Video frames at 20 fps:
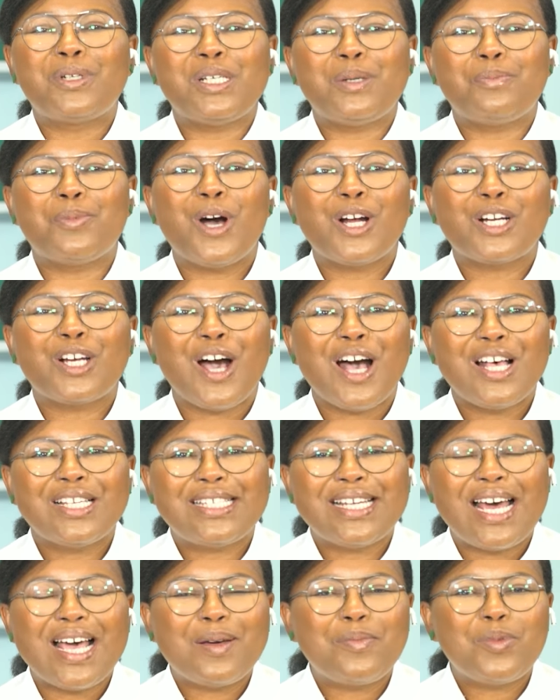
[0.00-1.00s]

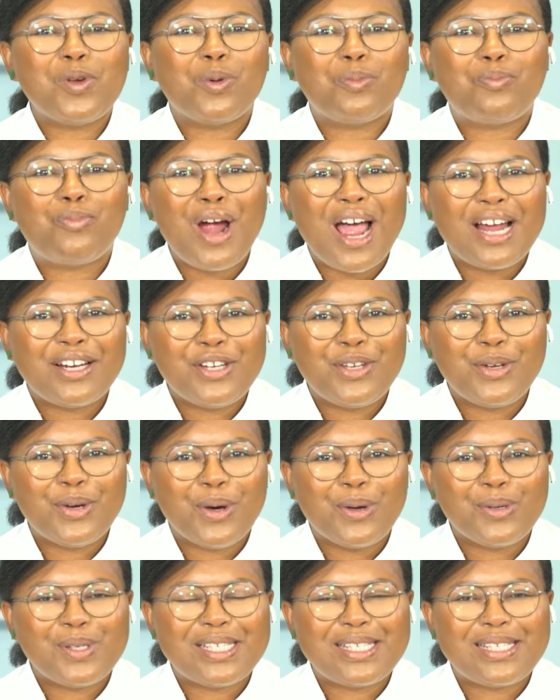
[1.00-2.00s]
Podcast. I'm your brand new
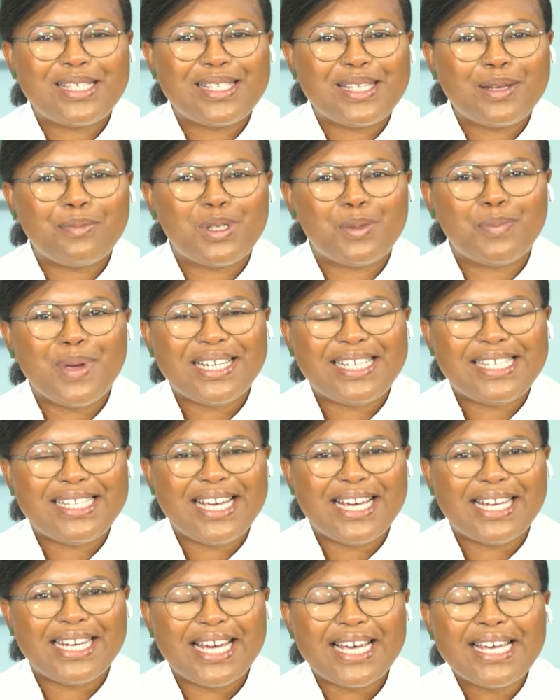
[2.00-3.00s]
host, Sibs
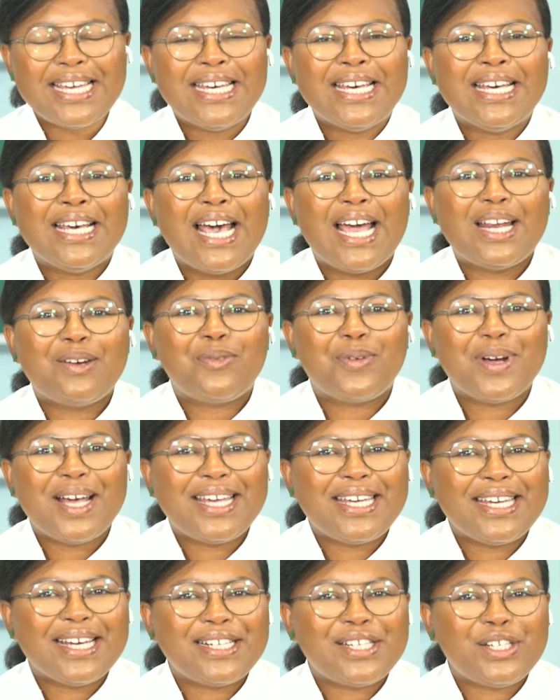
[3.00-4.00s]
Matiela, and
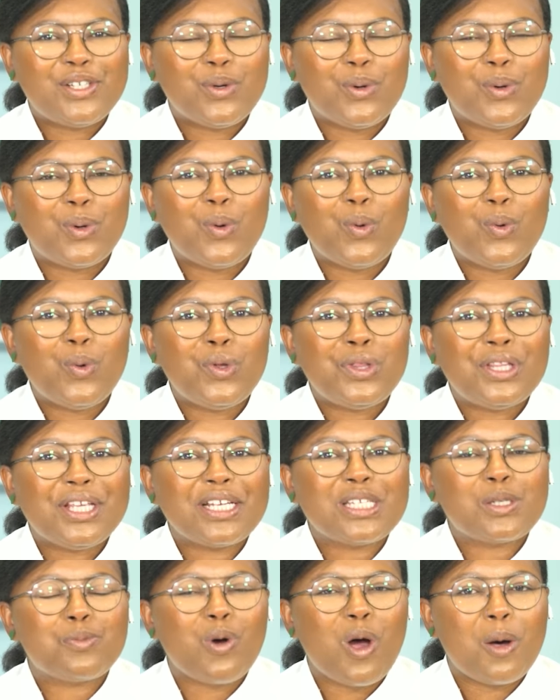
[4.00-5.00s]
we're here to talk all
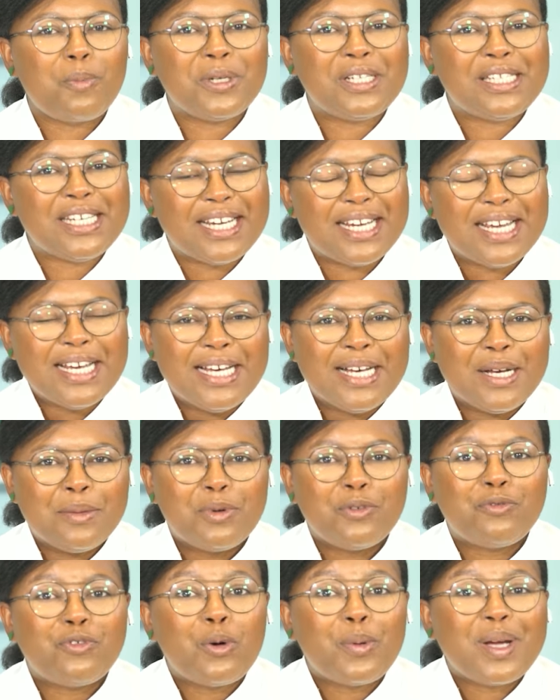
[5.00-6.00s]
things property.
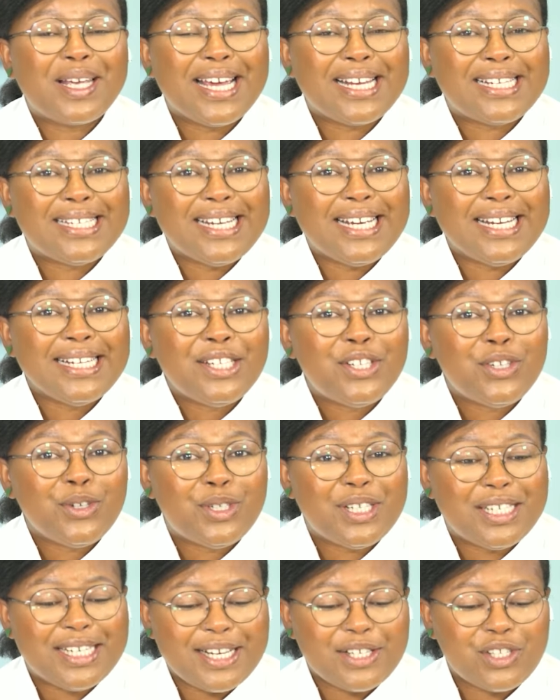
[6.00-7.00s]
Before we get into
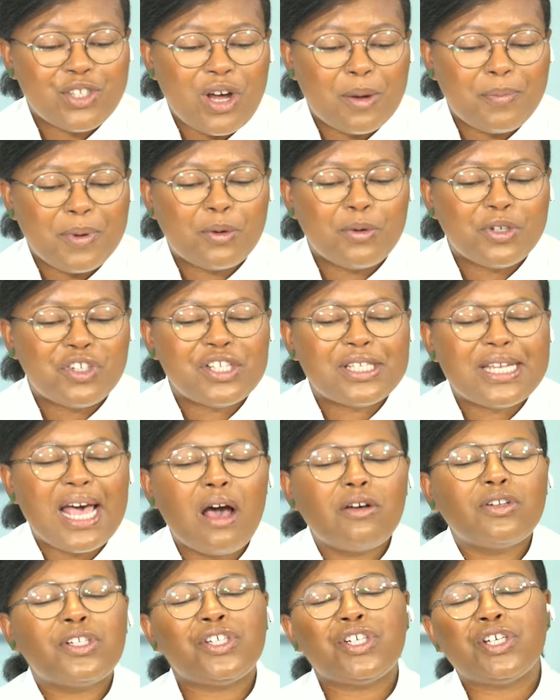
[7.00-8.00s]
today's topic, which is
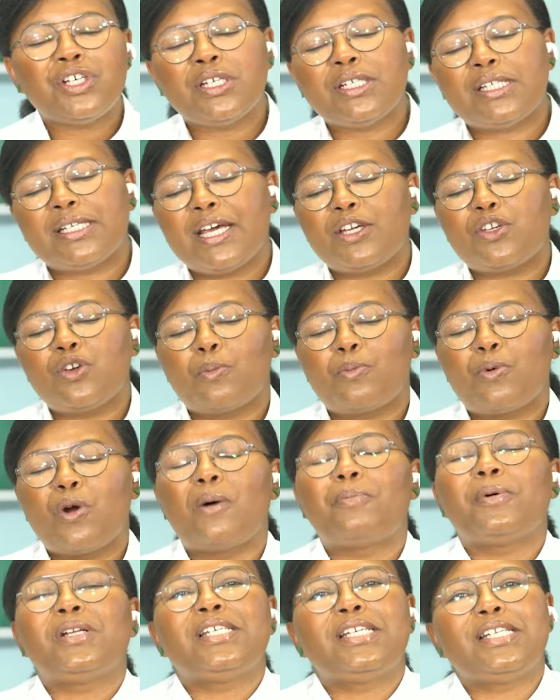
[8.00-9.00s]
how to take your
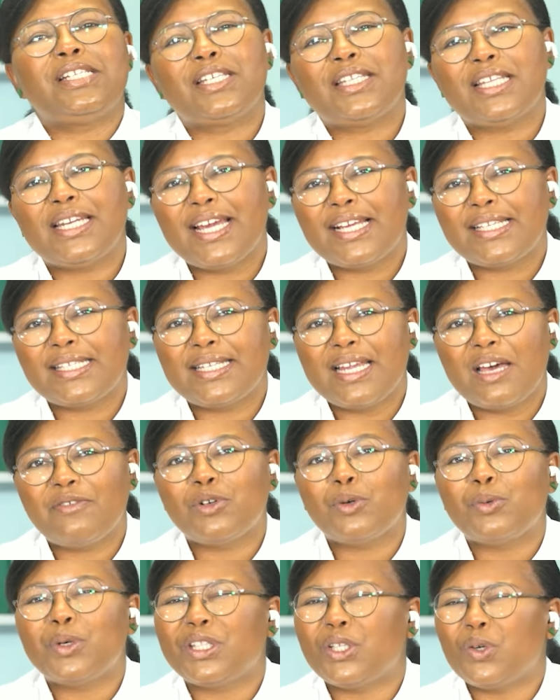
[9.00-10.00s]
property to the next
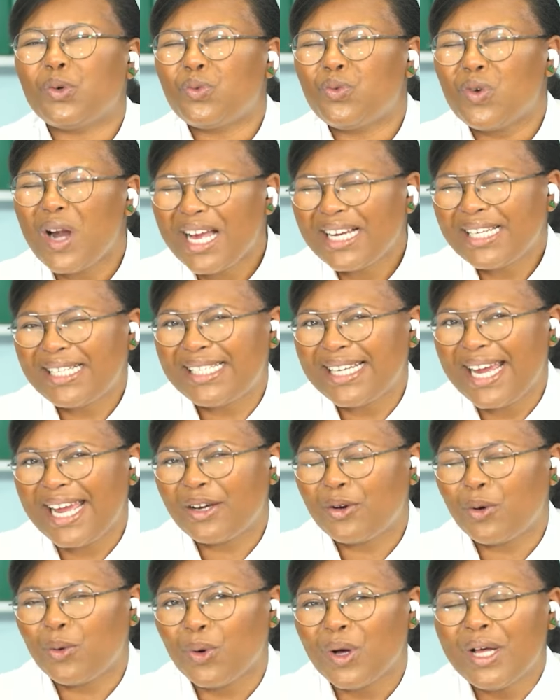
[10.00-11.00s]
level with the right
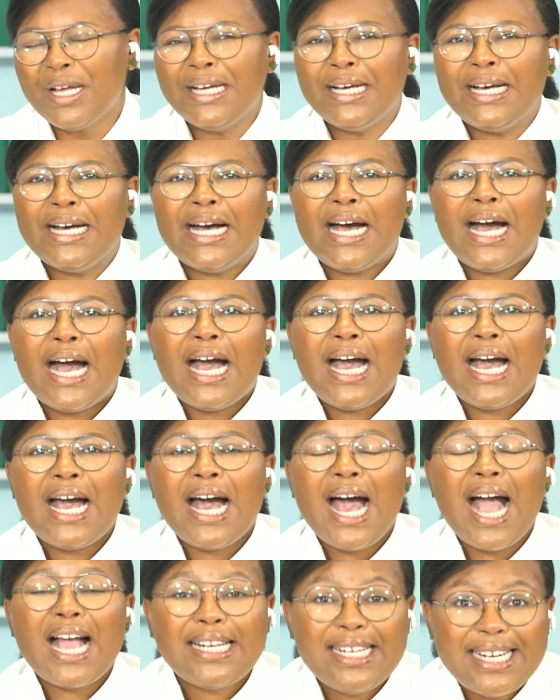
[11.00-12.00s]
decor,
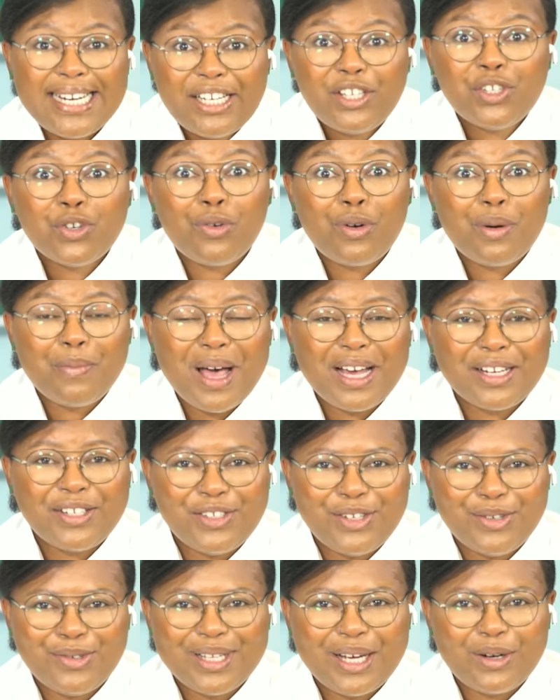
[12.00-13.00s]
I need to
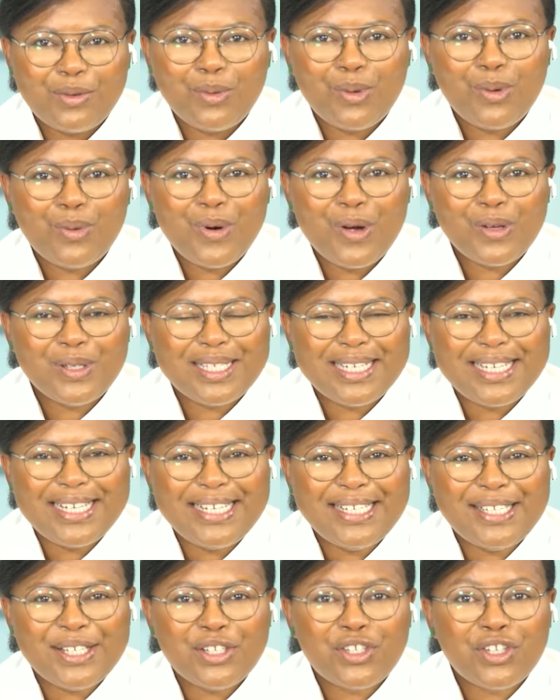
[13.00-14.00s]
remind you that all roads
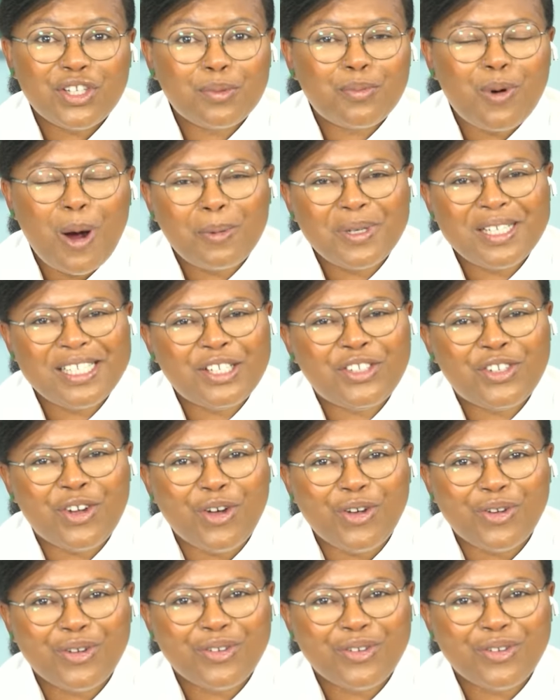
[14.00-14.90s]
lead to the property show.